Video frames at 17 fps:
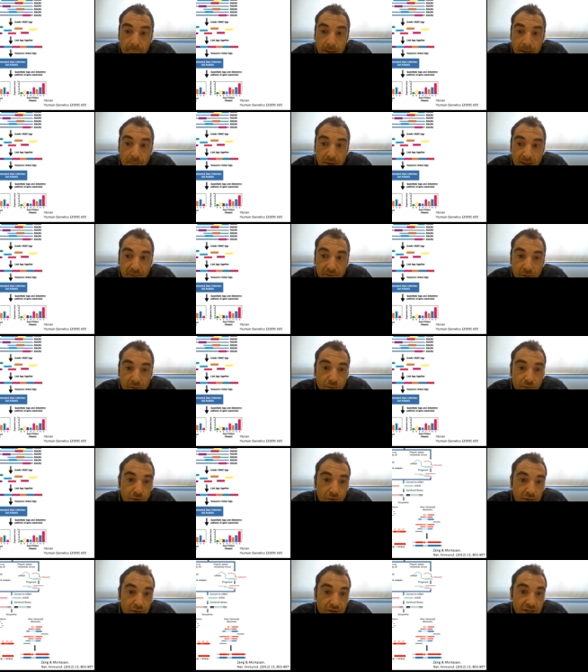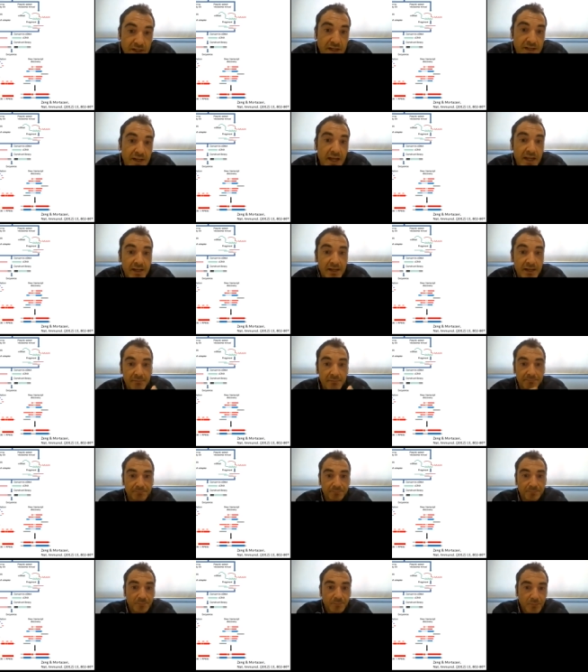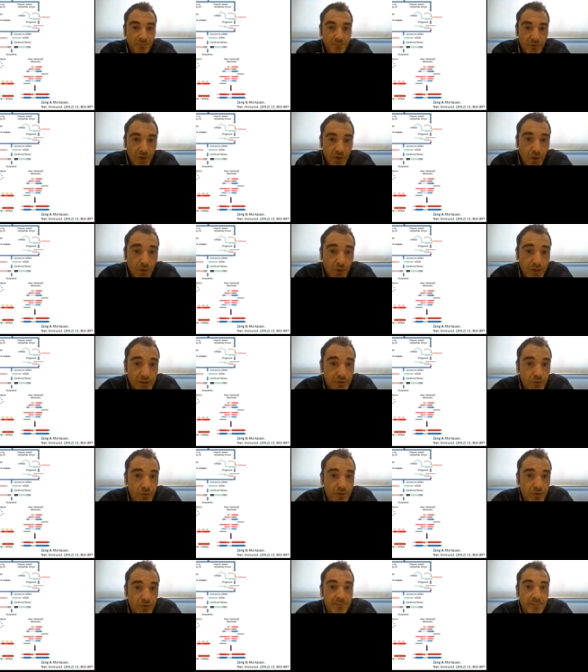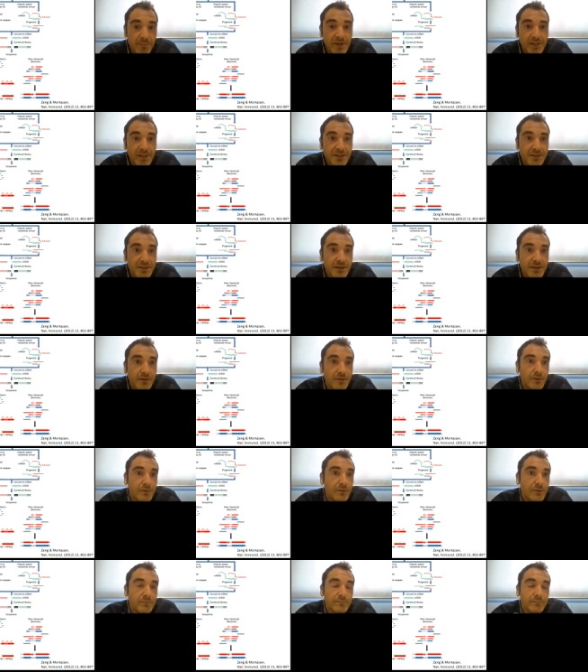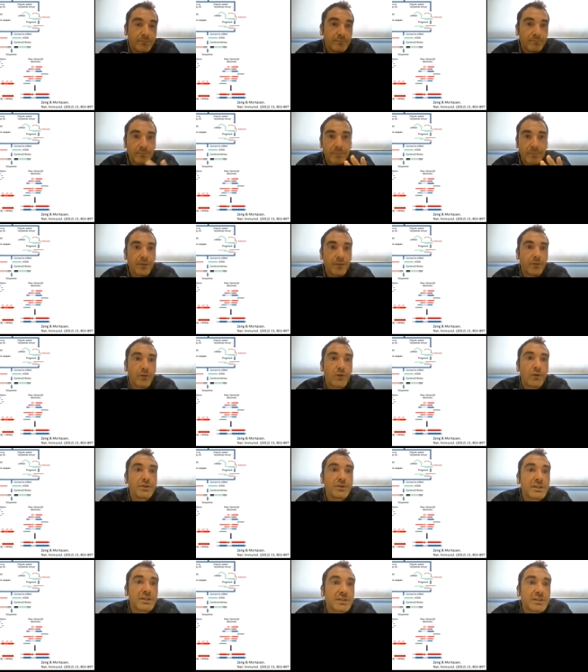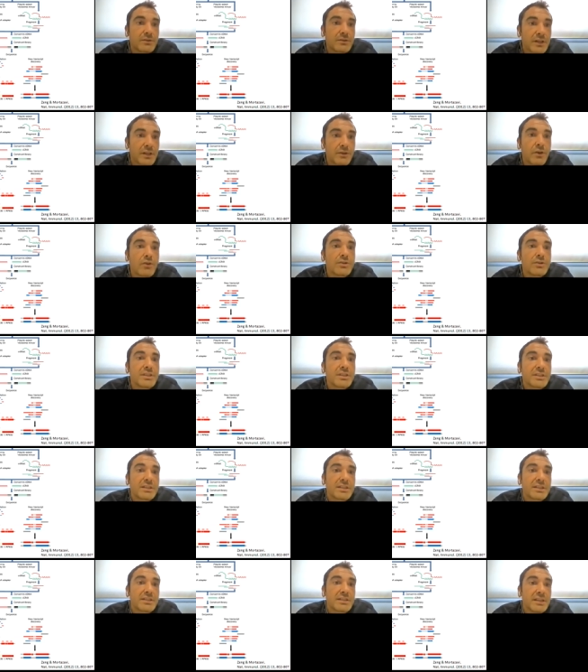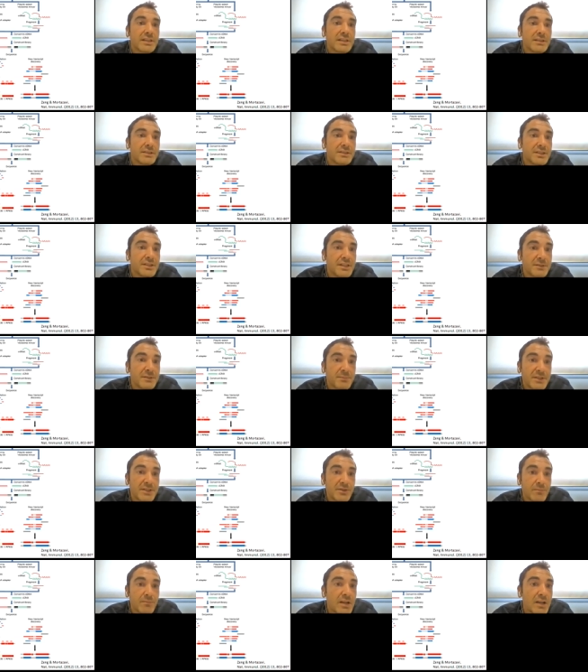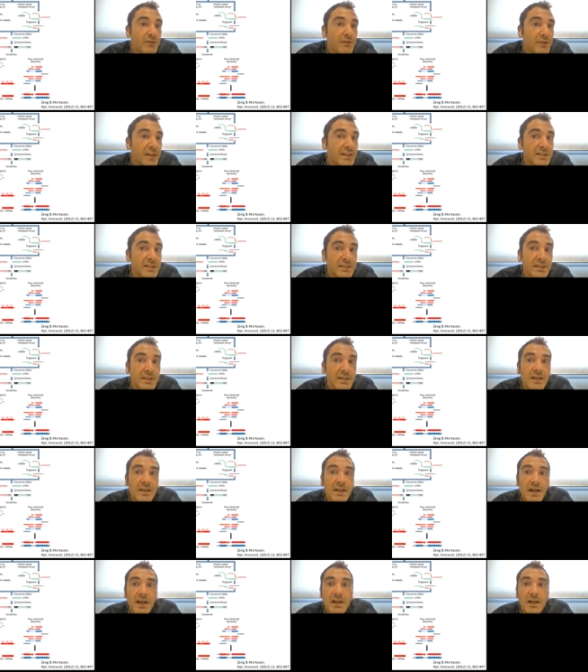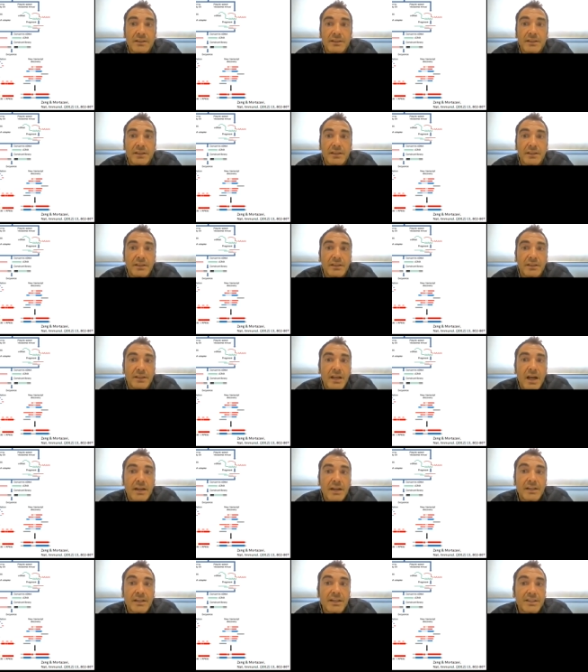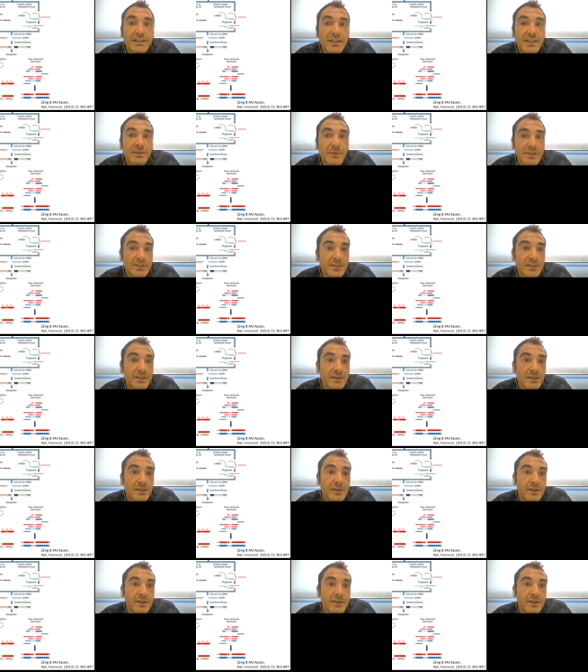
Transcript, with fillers: but from 2009, other tools emerged or mm, methodologies or technologies such as the gene expression microarrays and the RNA sequencing.